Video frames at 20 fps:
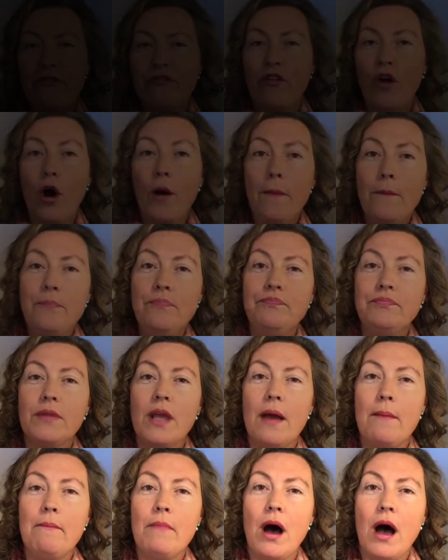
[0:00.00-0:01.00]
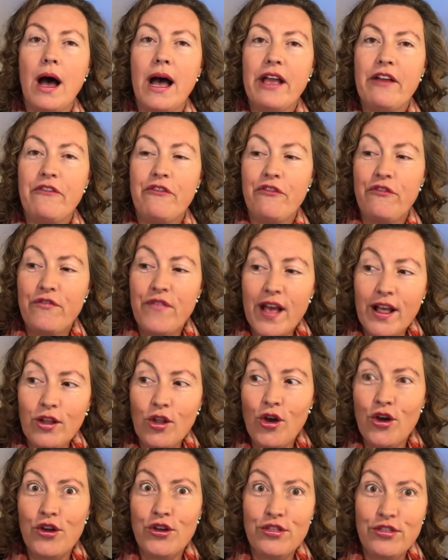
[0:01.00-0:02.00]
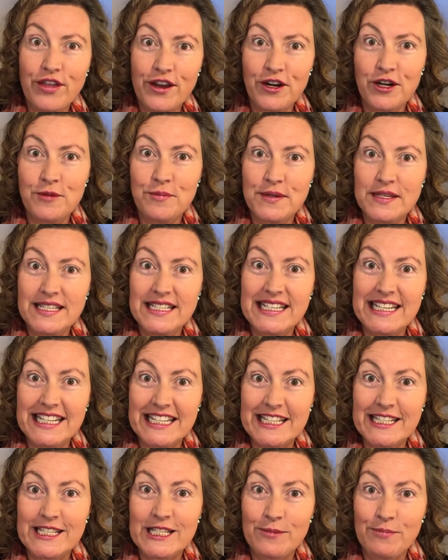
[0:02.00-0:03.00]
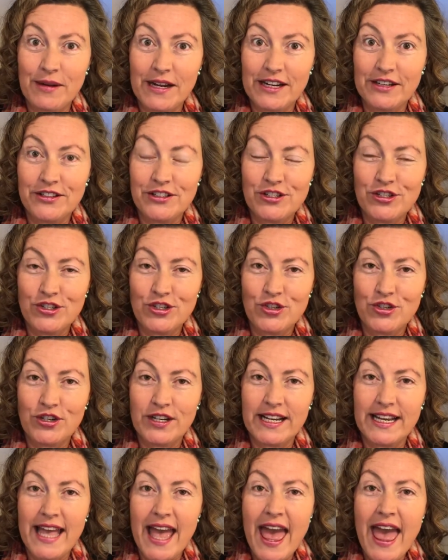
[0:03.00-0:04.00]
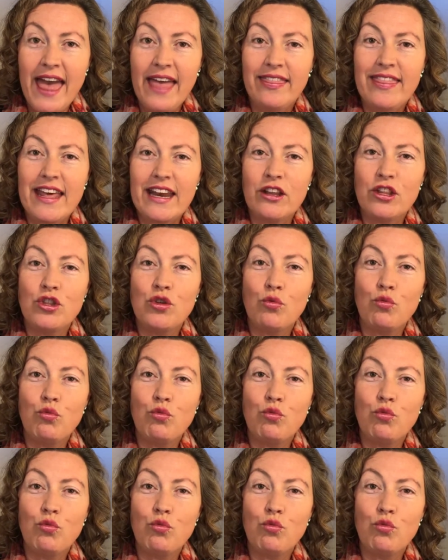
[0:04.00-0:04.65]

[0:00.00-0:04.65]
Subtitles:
from my fellow therapists in the spa industry that are the